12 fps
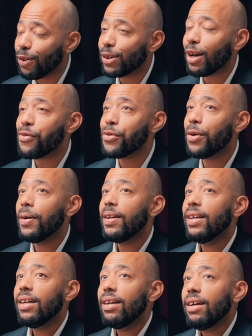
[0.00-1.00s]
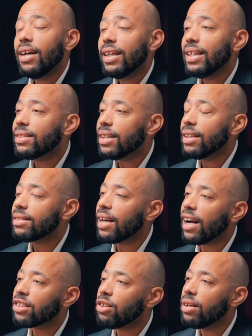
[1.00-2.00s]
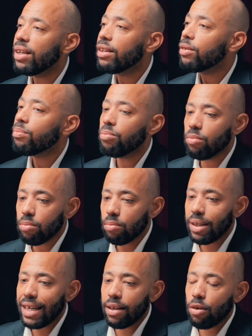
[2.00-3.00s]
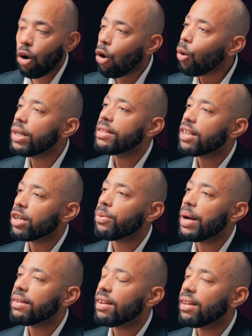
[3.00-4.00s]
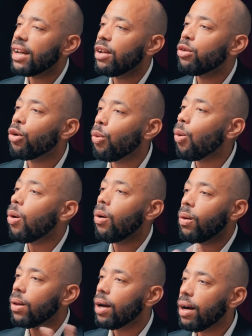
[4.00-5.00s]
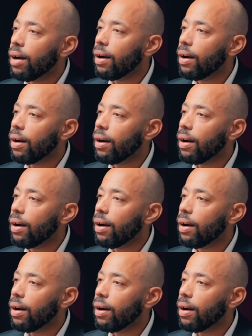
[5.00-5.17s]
for Carrefour. It's actually all integrated in the whole